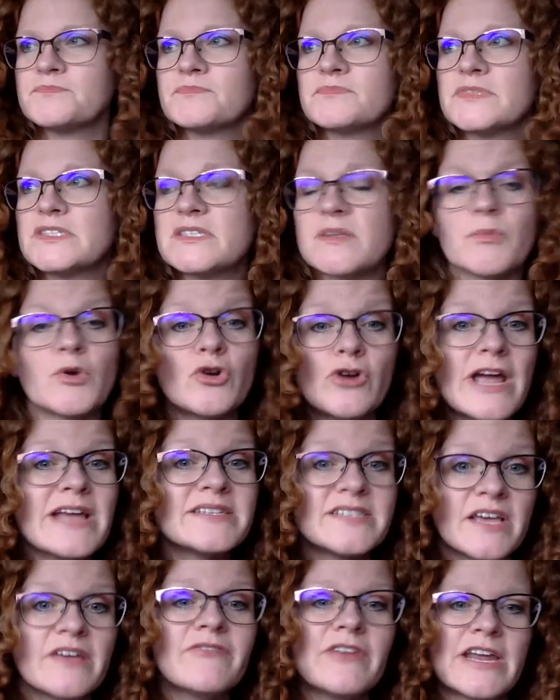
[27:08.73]
some
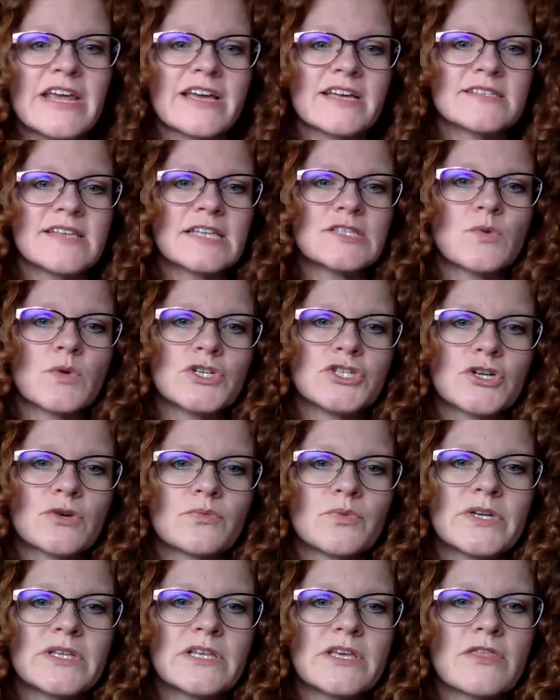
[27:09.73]
creativity, because that's what you're
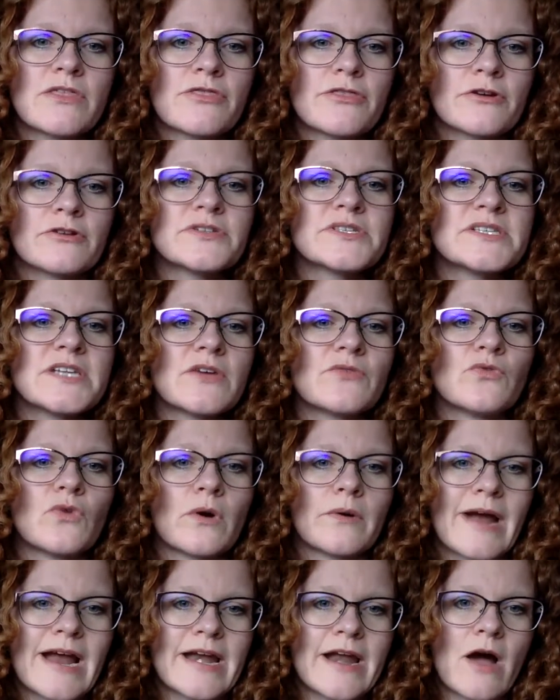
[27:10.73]
really thirsting for
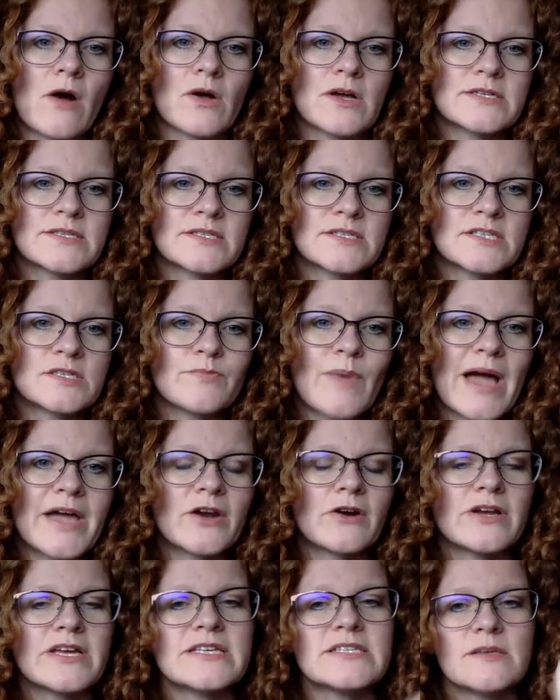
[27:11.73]
right now, because the
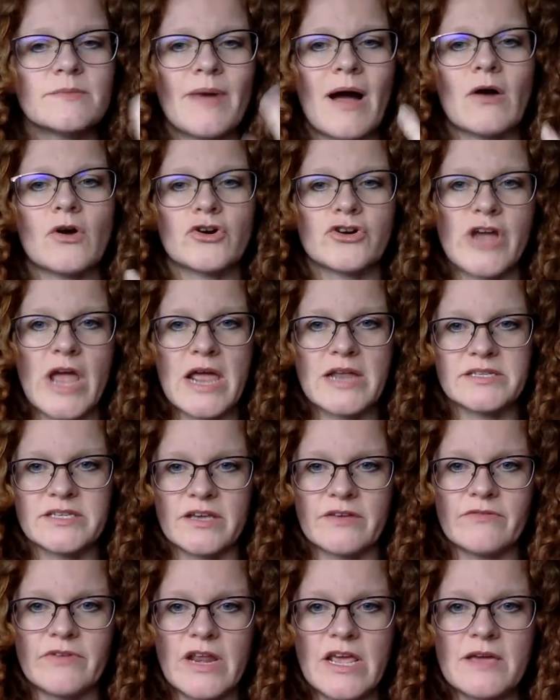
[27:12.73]
spider is about
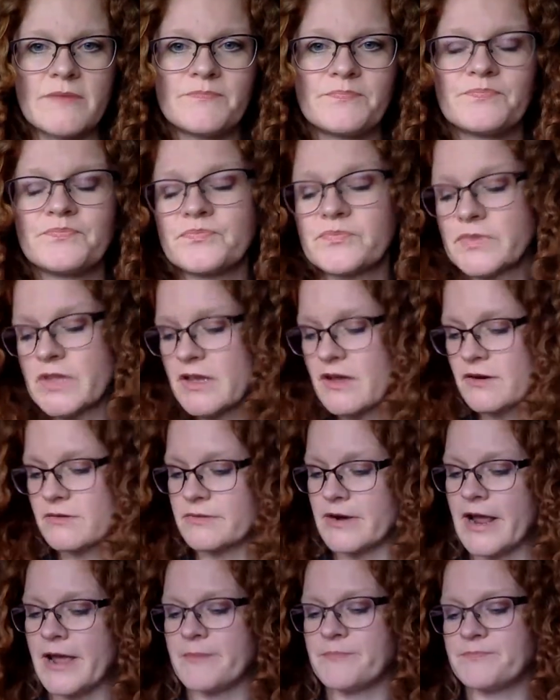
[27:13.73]
creativity. All
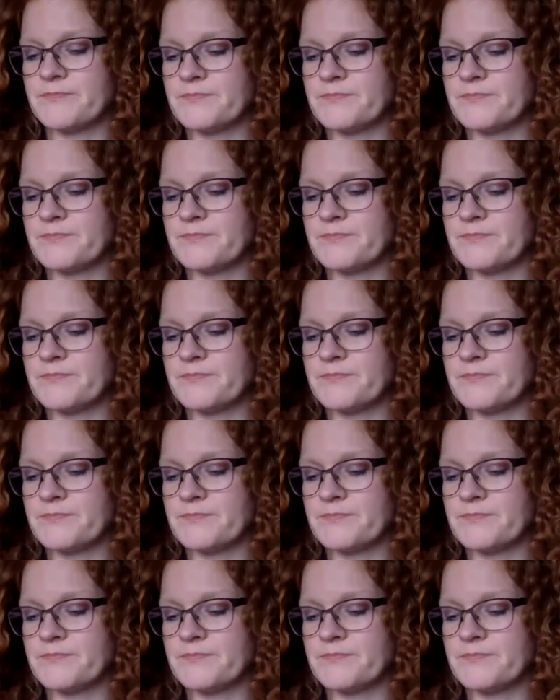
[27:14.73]
right.